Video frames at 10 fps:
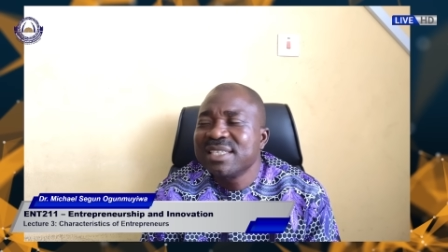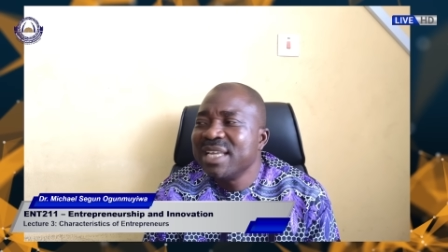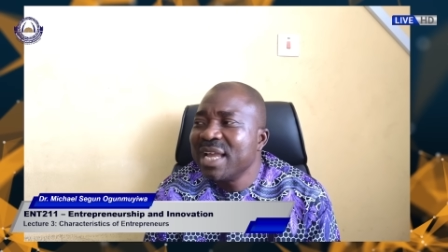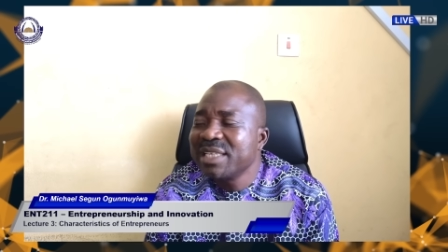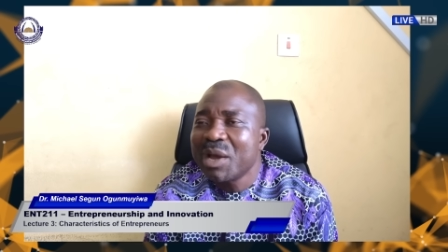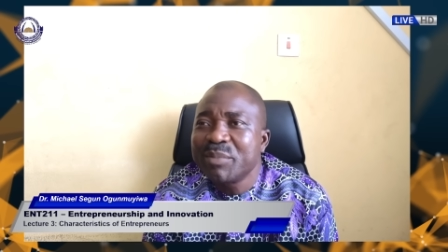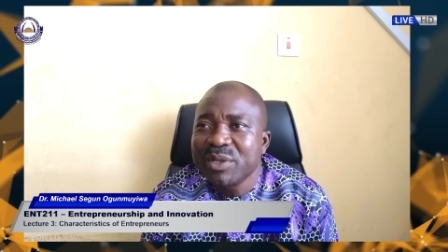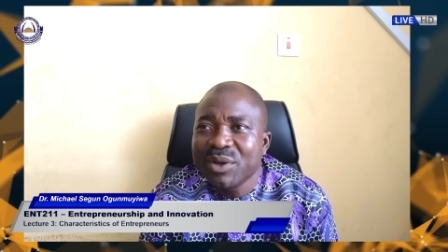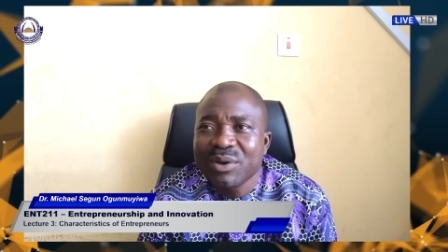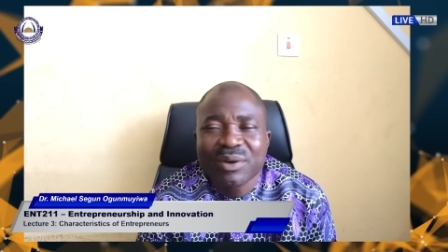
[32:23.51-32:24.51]
the
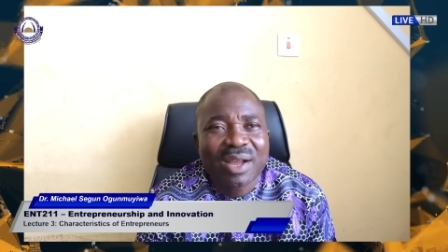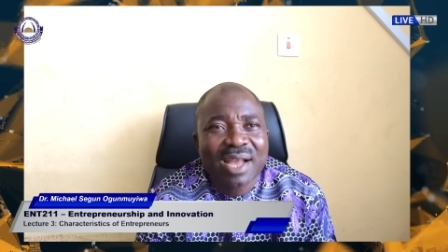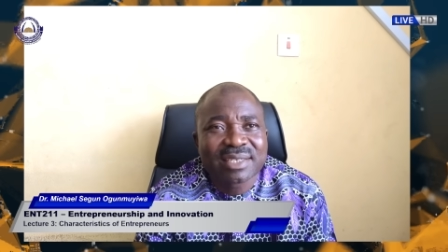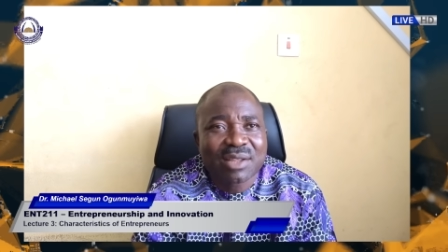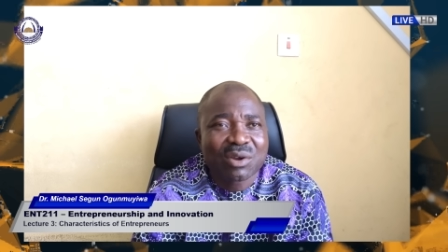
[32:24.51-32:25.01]
entrepreneur as an